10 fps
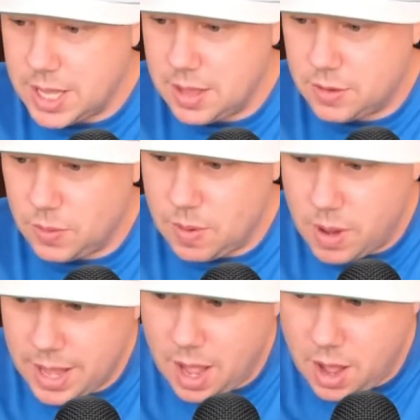do we
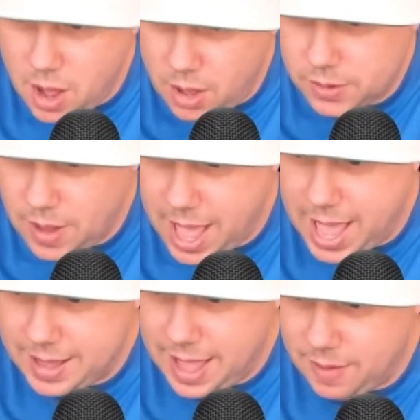want to also
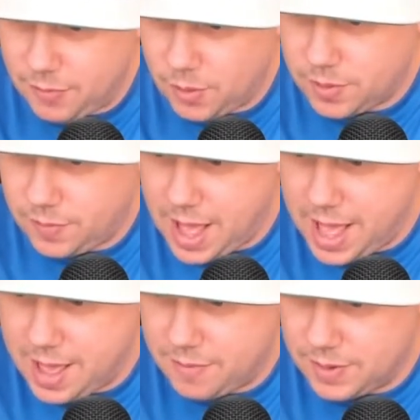add a first
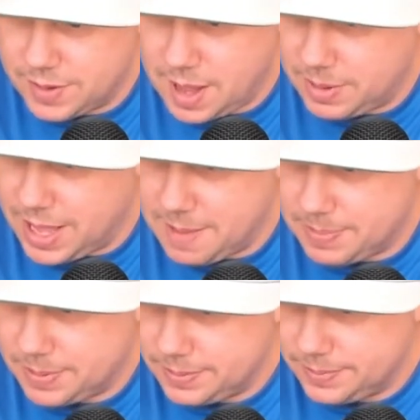five and double
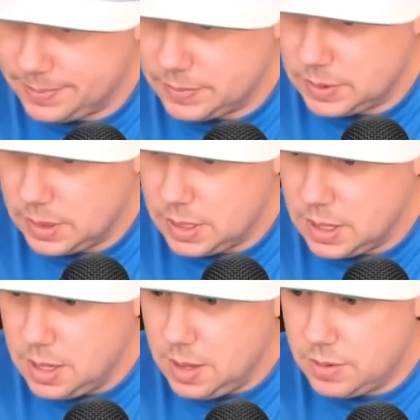up?
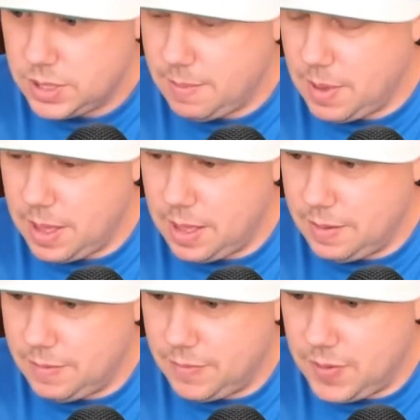Which I'm
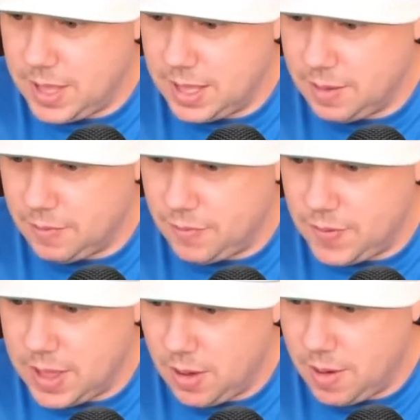feeling
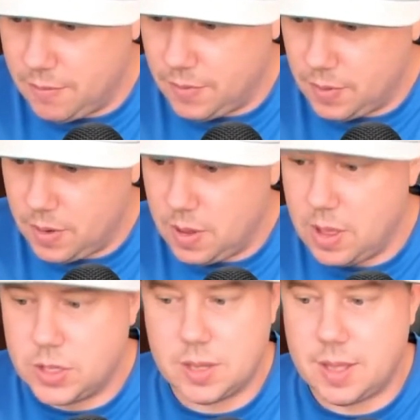fear of
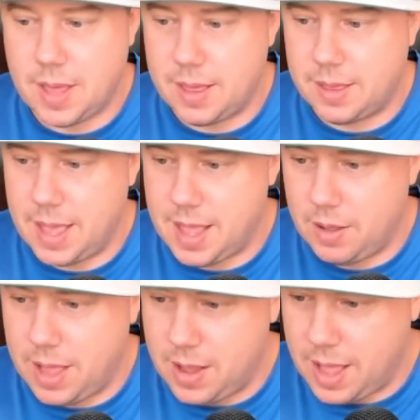just as I say it out
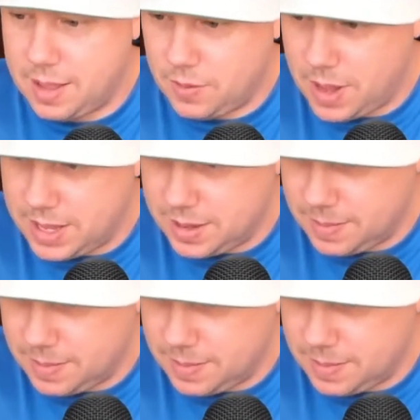loud. Do I need to be